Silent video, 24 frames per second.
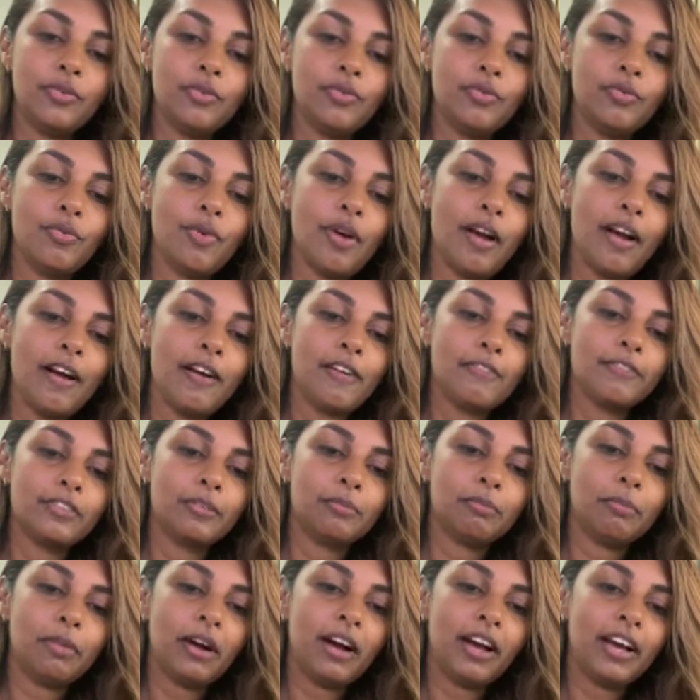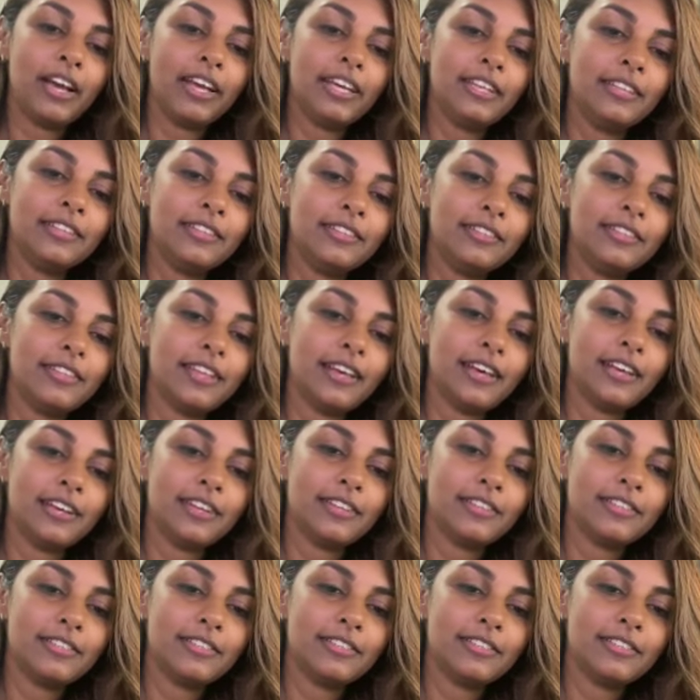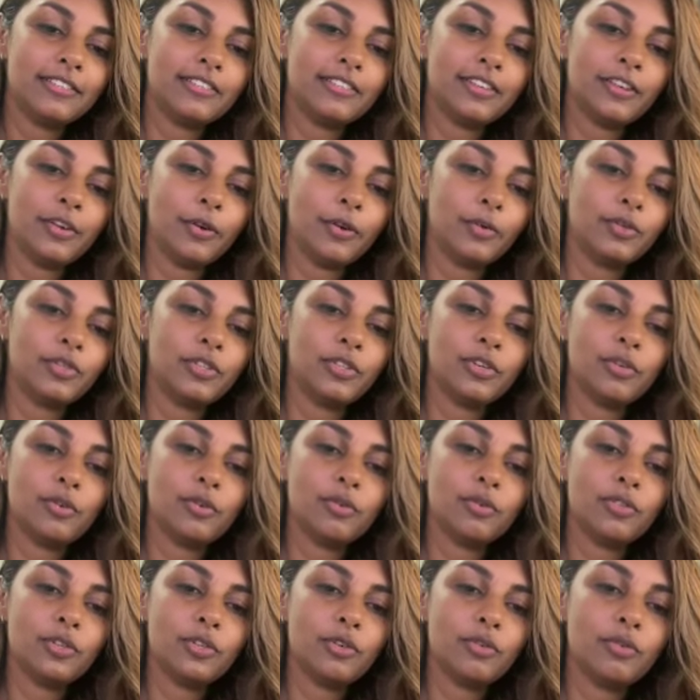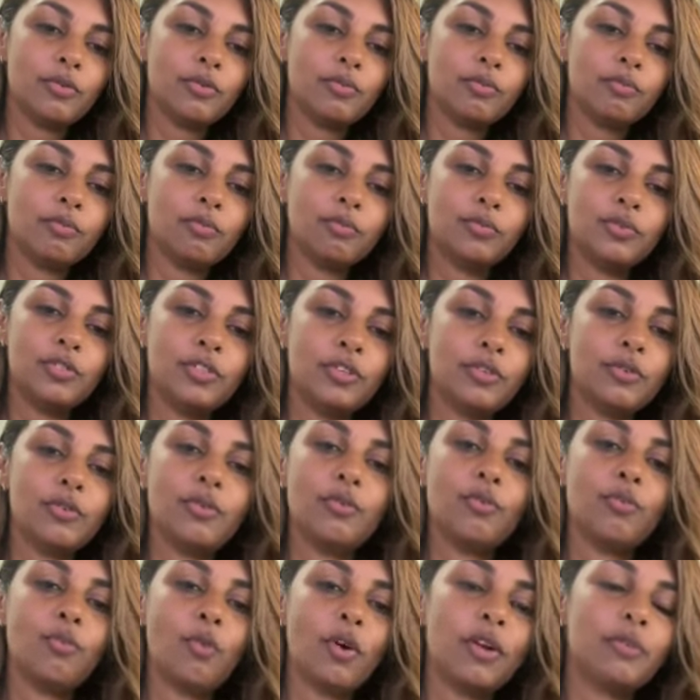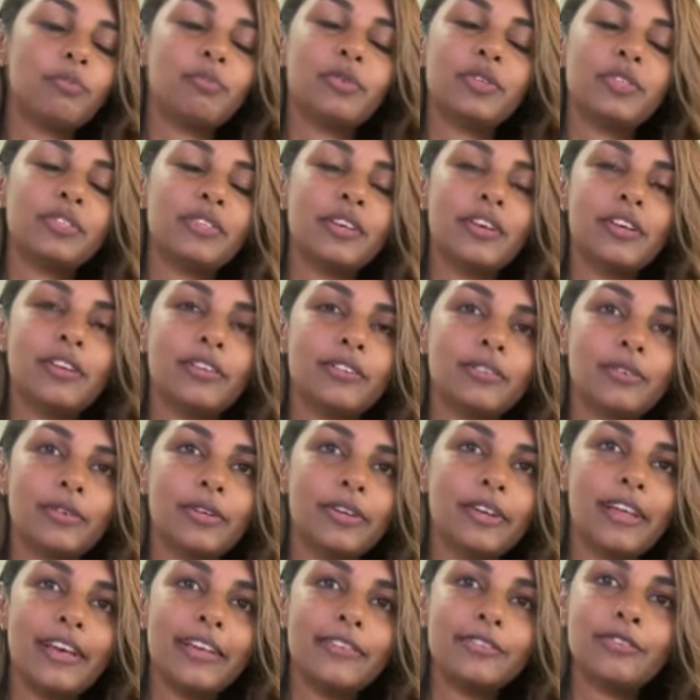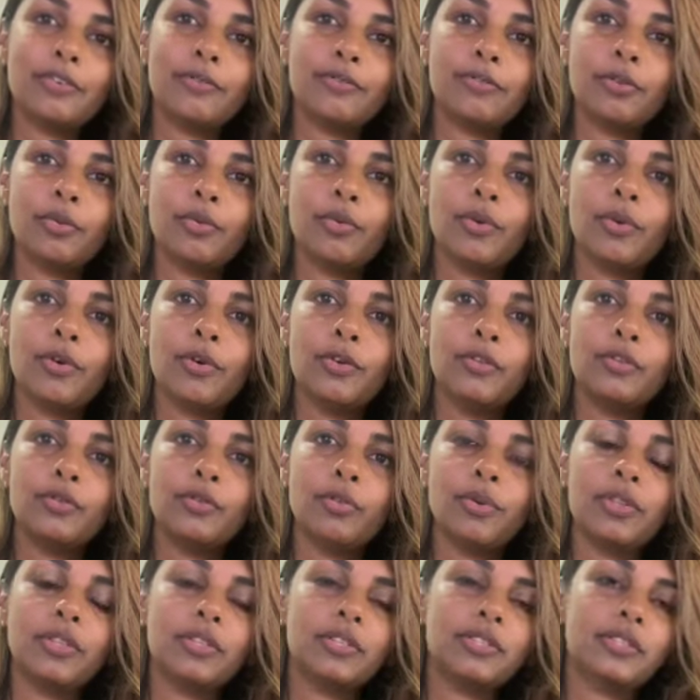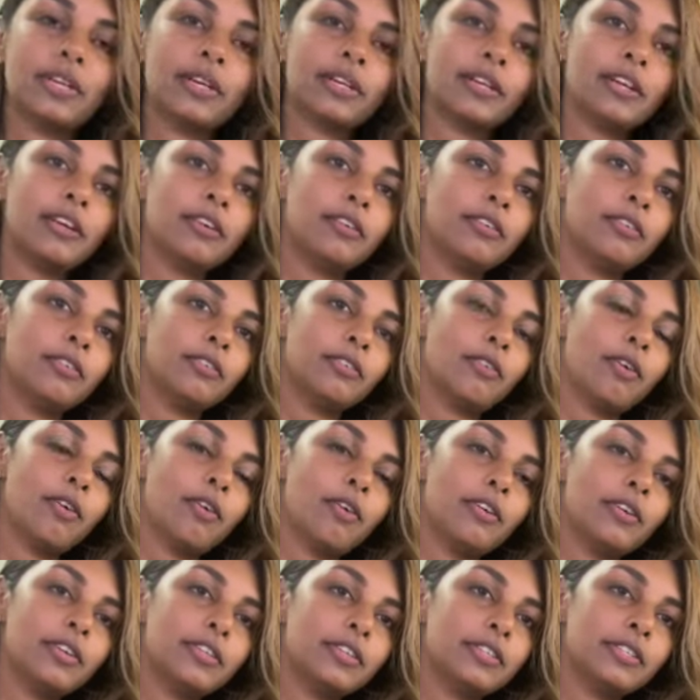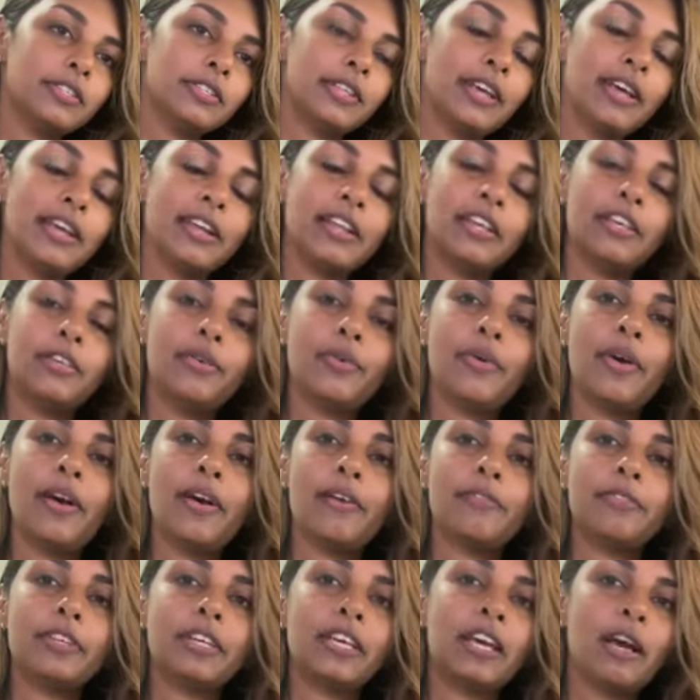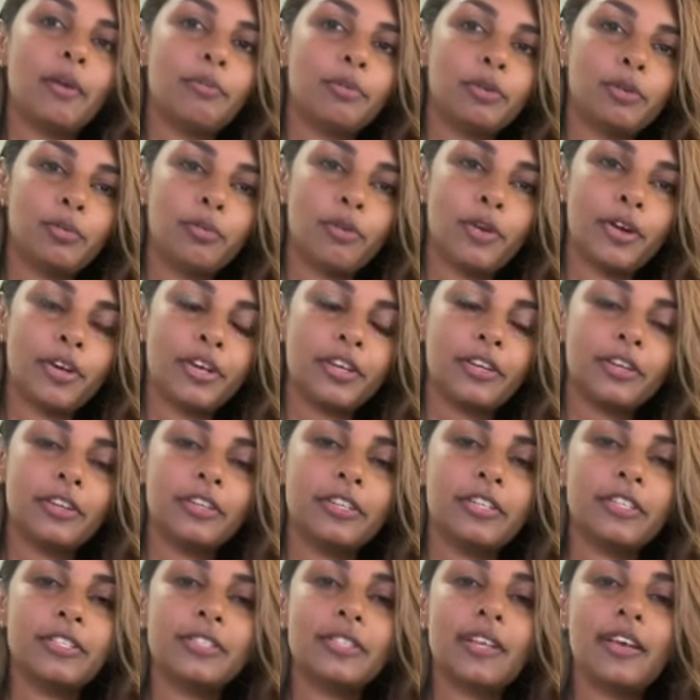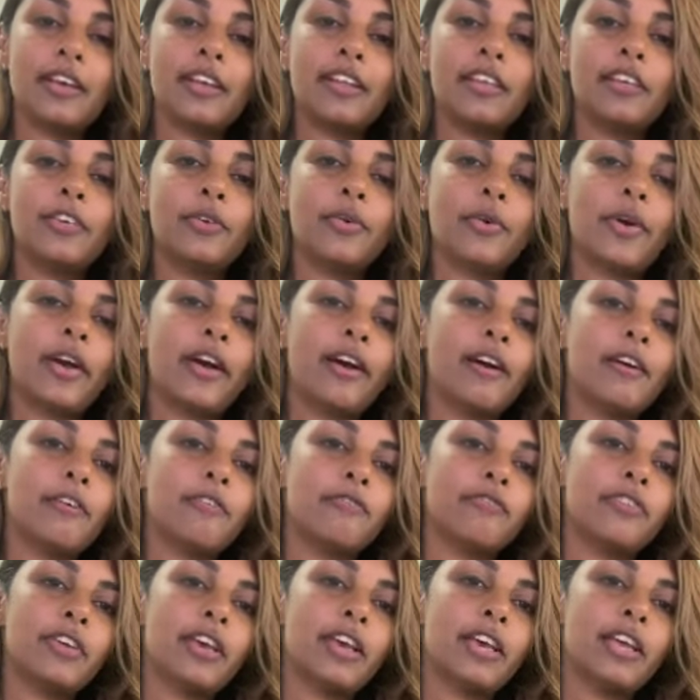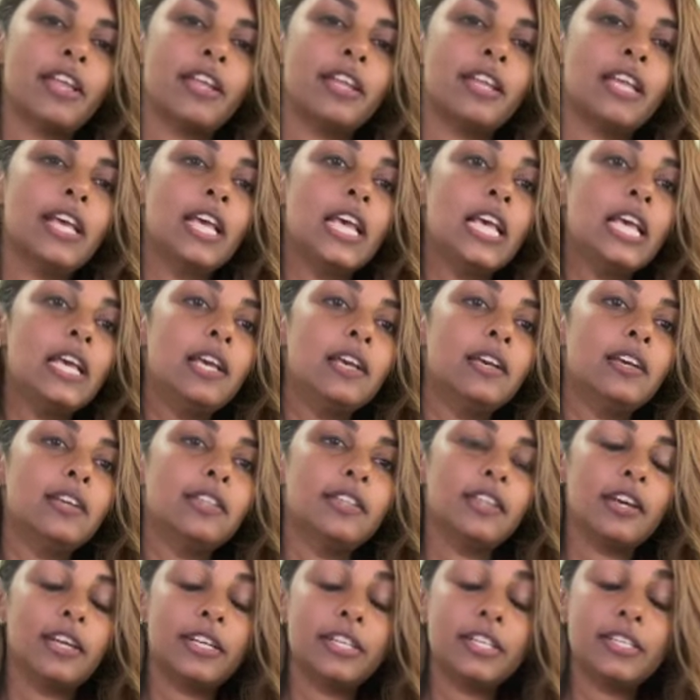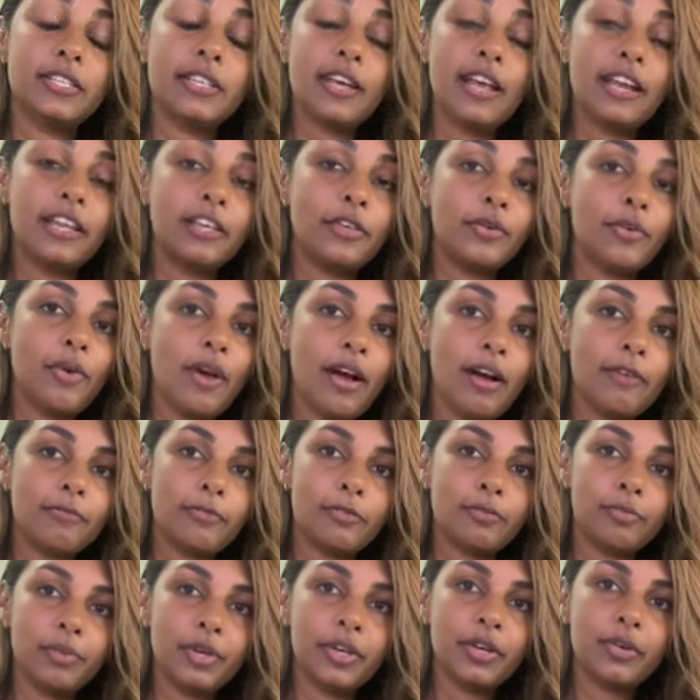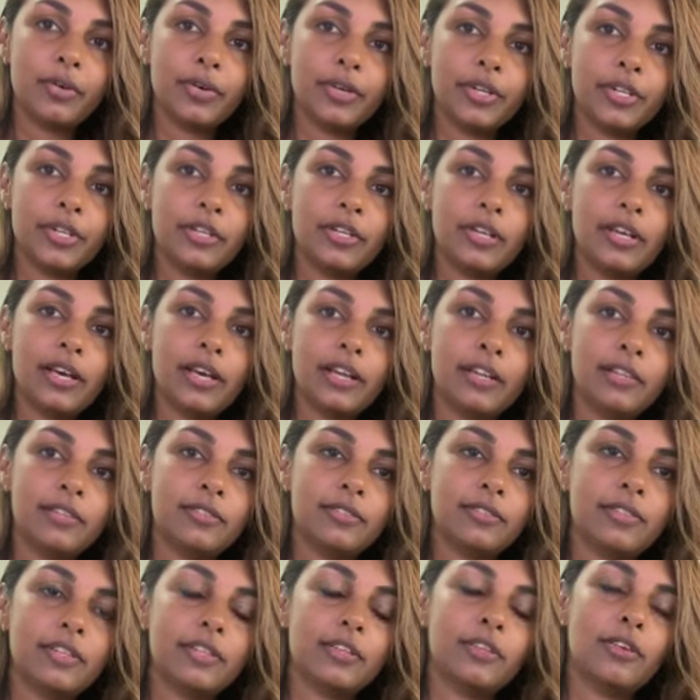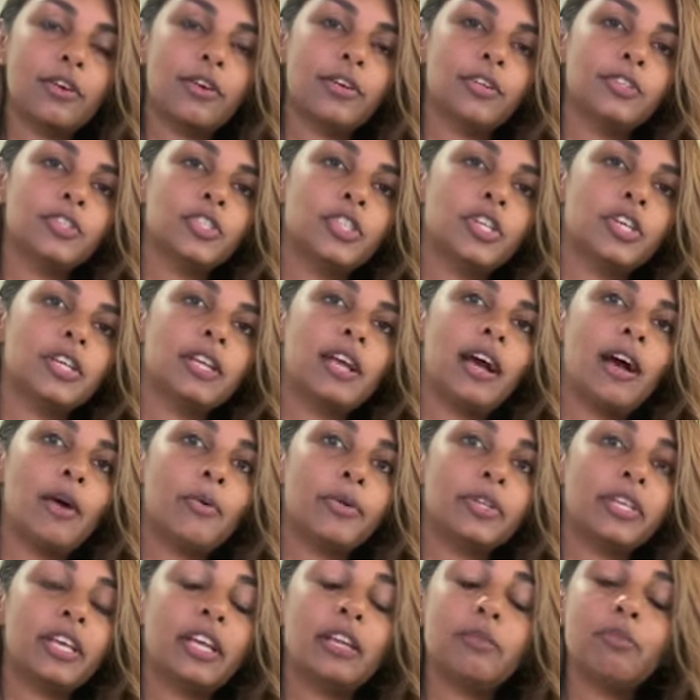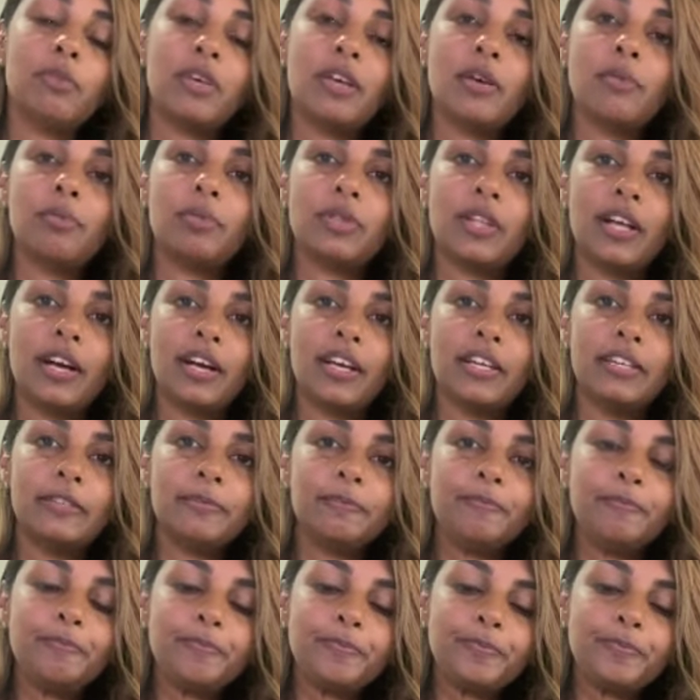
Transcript: you have a mind that is, 0.001% or less of the world, with the technical understanding you have, the capital market understanding you have, and the understanding you have of Bitcoin and its technology and how it can be applied.